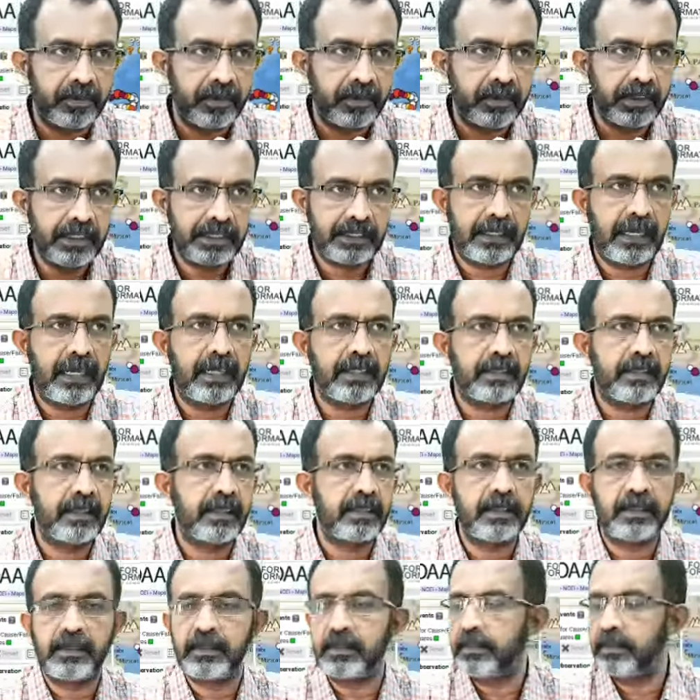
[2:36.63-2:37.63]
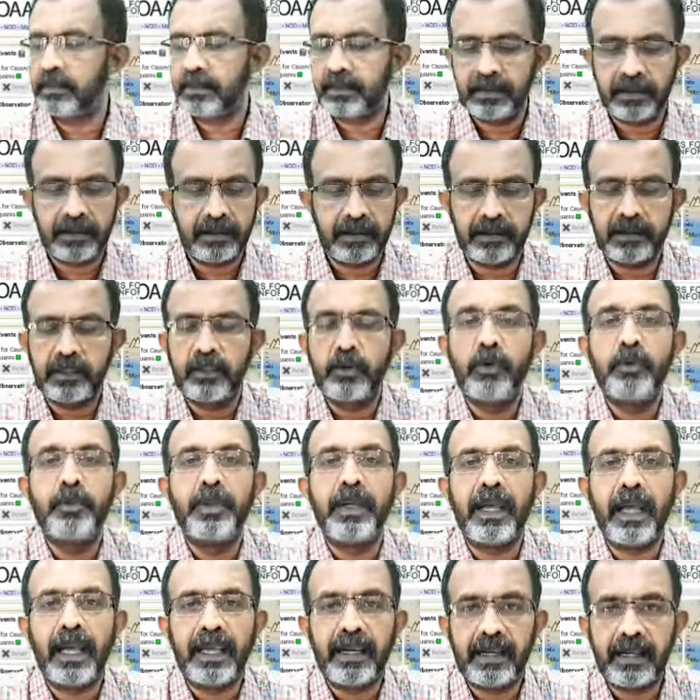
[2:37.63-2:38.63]
disasters. It could be
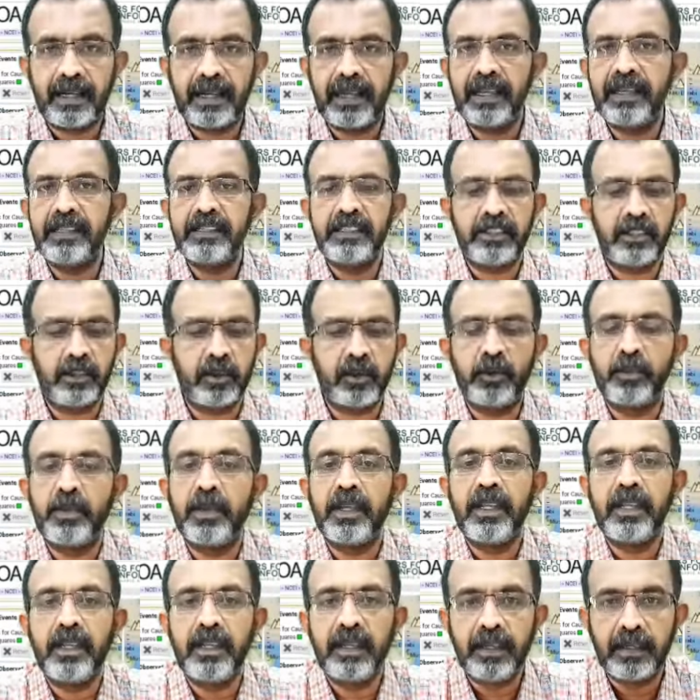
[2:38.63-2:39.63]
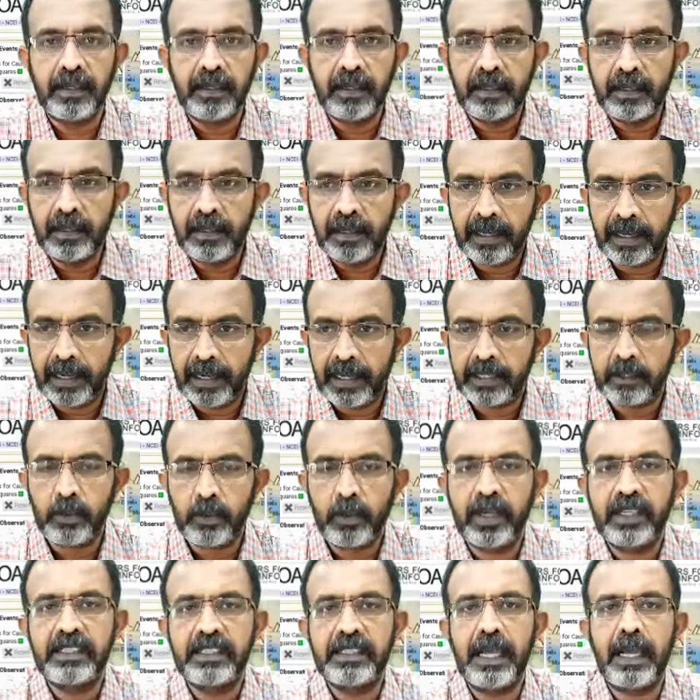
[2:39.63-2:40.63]
hurricanes, it could be
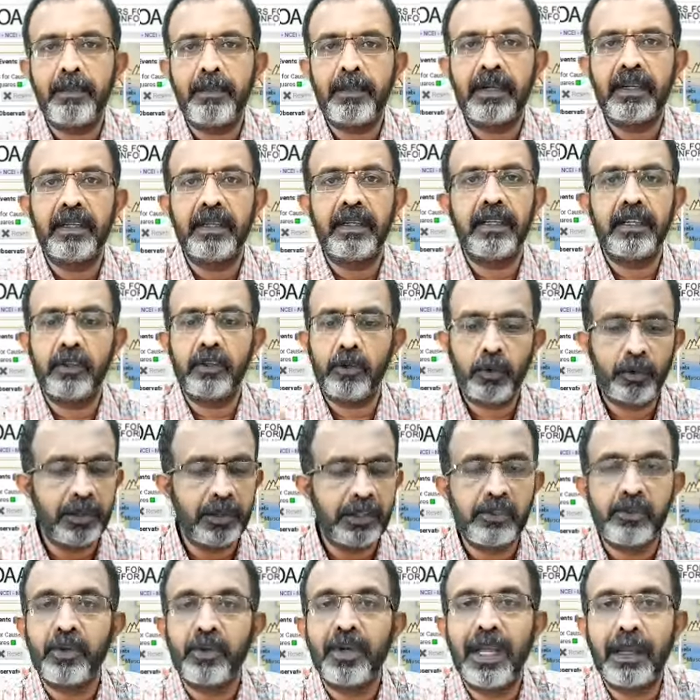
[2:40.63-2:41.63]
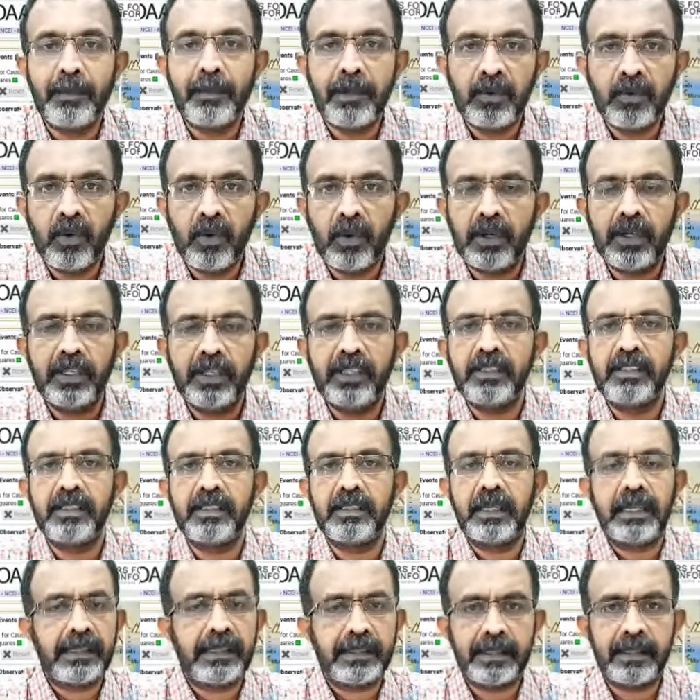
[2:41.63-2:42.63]
earthquakes happening, it could be tsunami warnings,
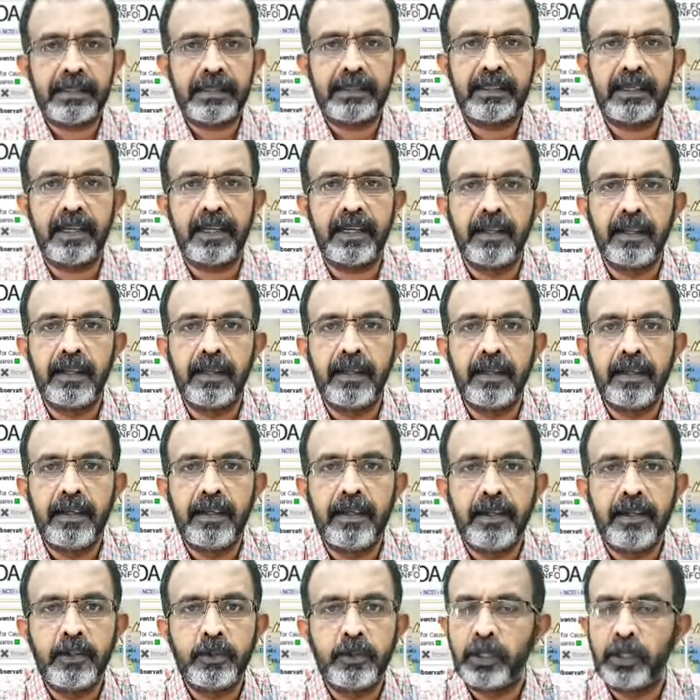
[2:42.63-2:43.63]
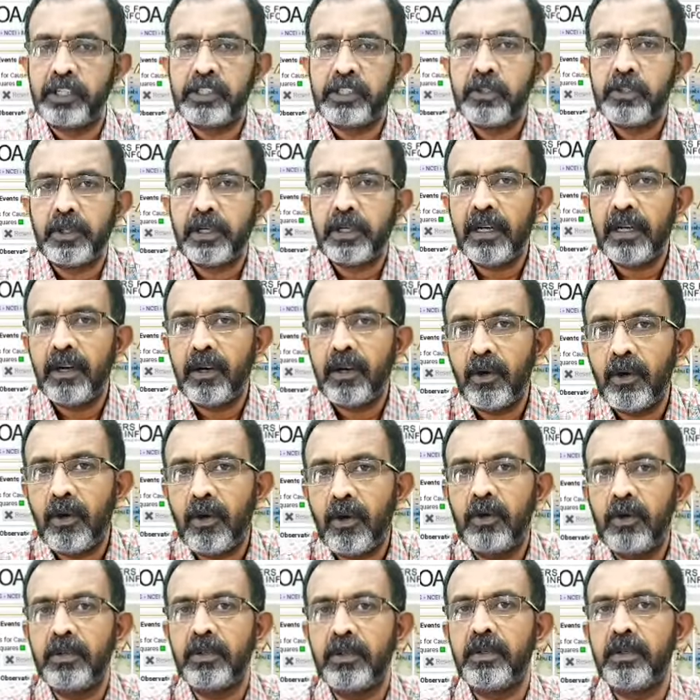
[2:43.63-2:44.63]
etc. So it's not
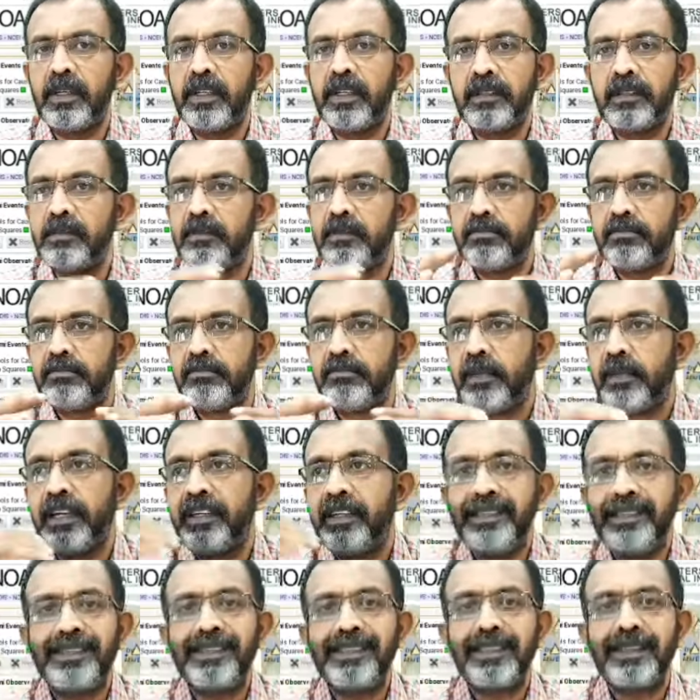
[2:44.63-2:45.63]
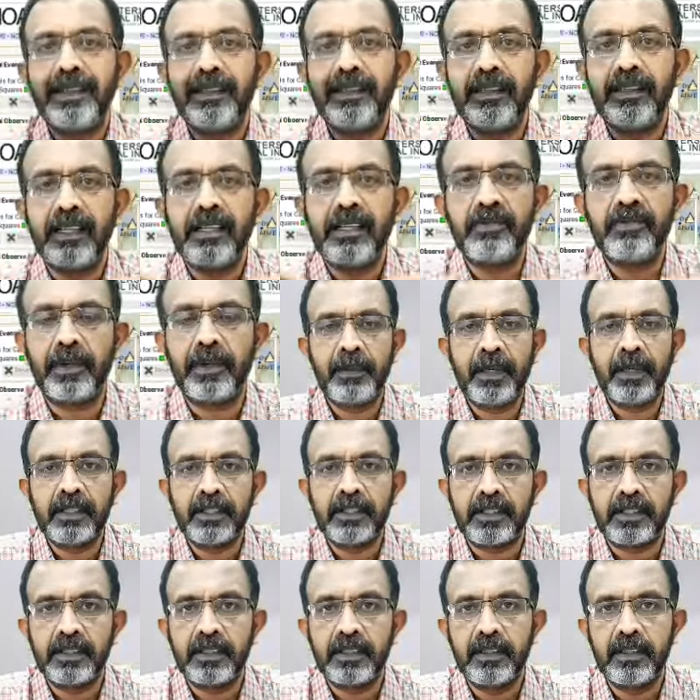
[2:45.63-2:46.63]
a distant thing
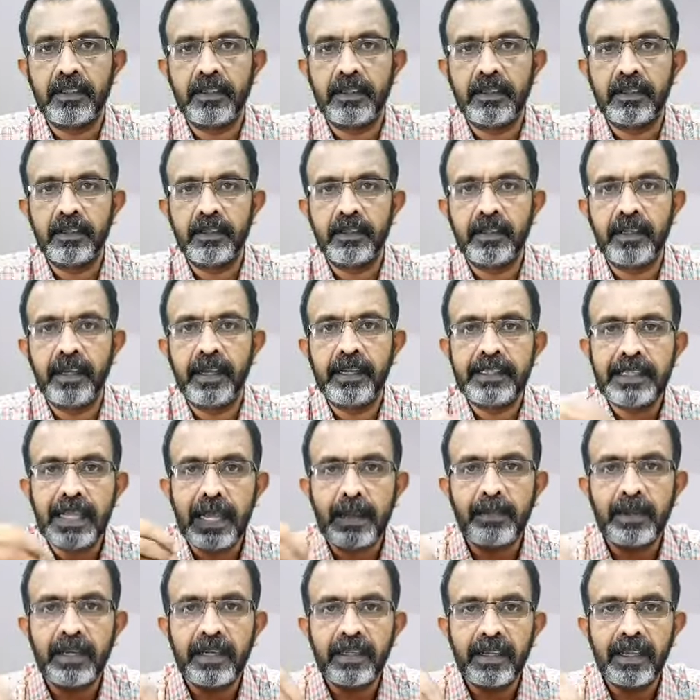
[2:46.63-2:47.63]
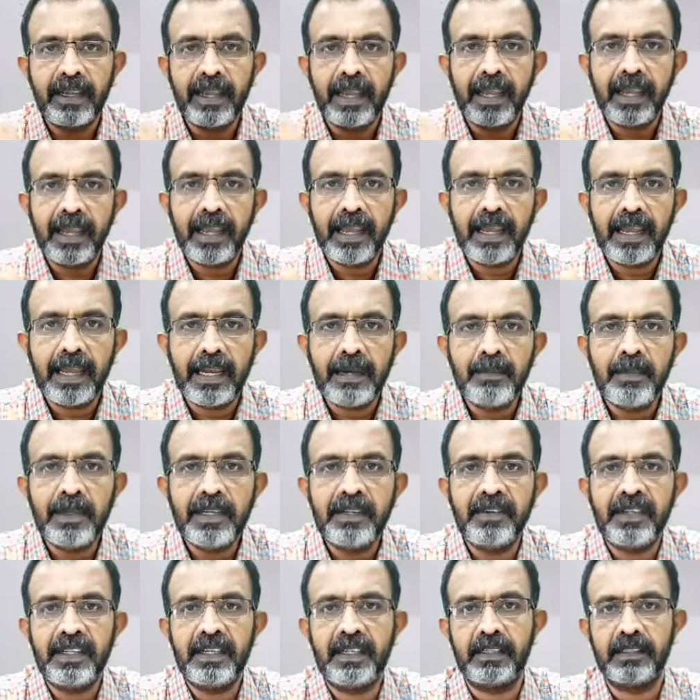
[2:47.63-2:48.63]
us. It's happening in
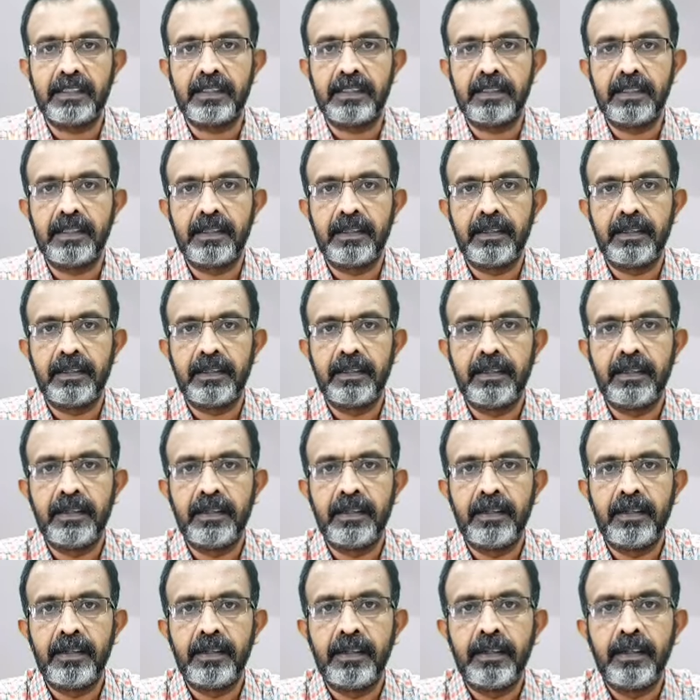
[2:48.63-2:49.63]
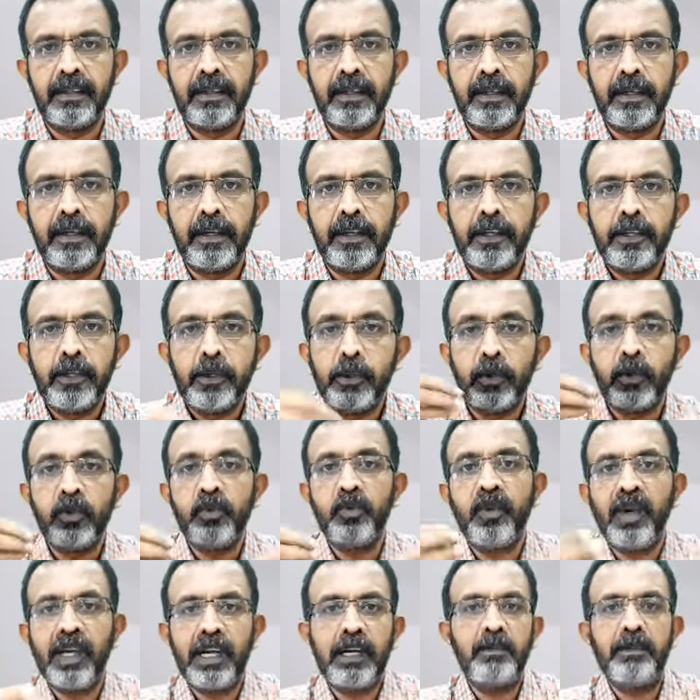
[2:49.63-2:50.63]
between us. You could
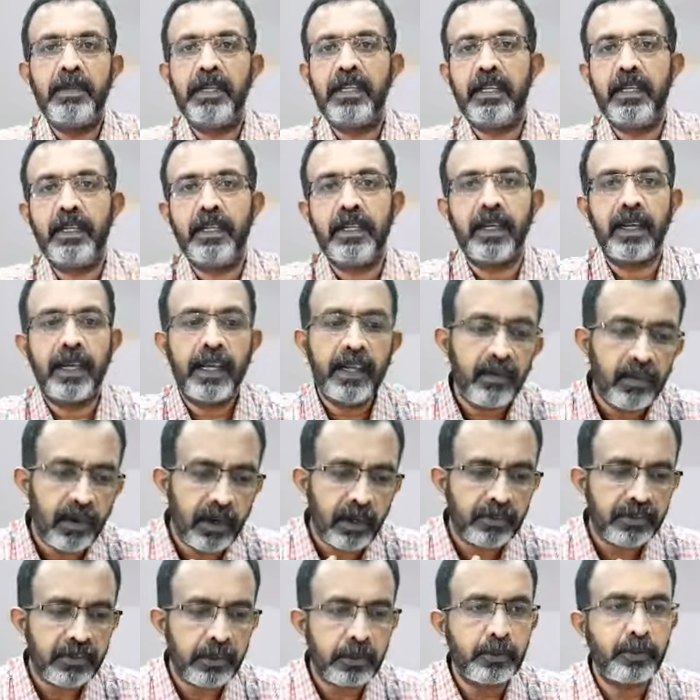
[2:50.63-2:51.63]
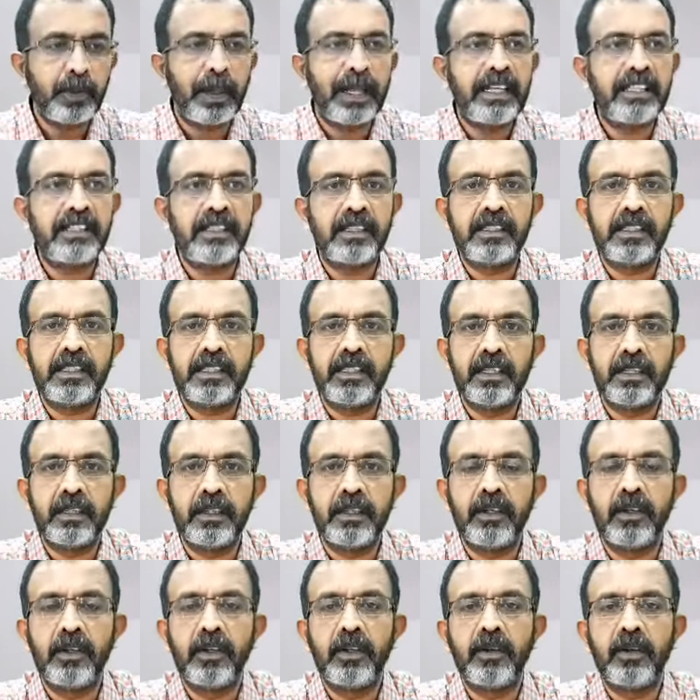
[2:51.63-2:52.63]
well be in one of those places
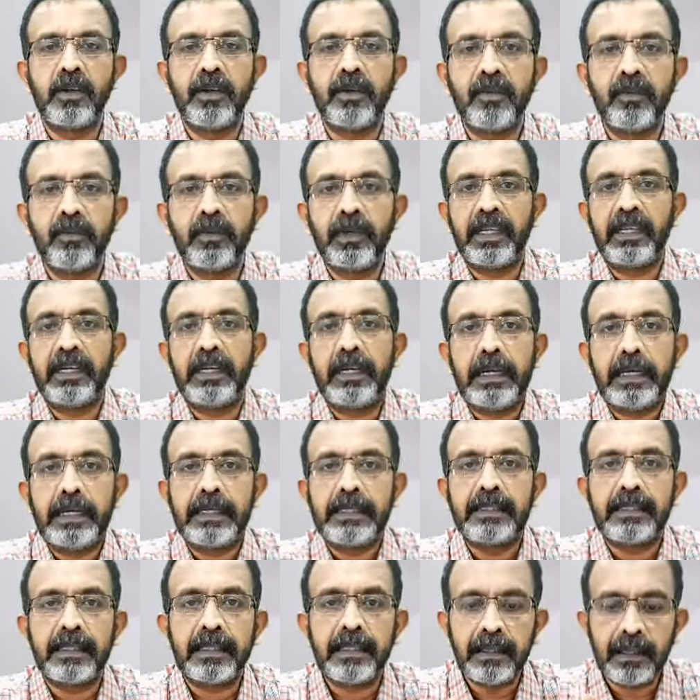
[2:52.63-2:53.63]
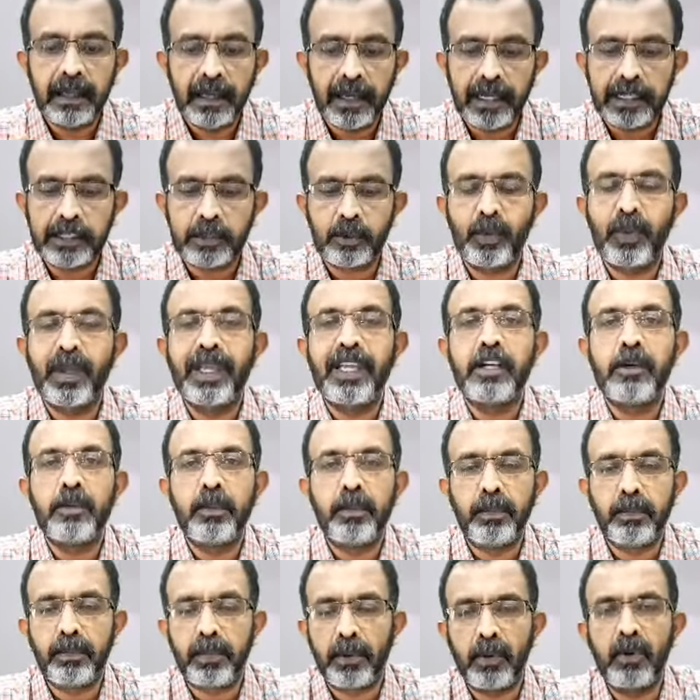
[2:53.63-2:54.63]
where it is an
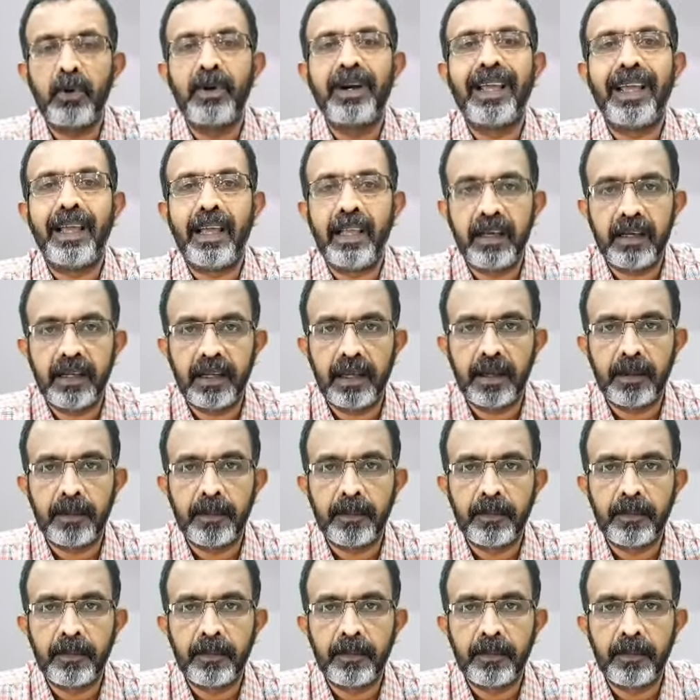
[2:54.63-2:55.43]
earthquake prone area.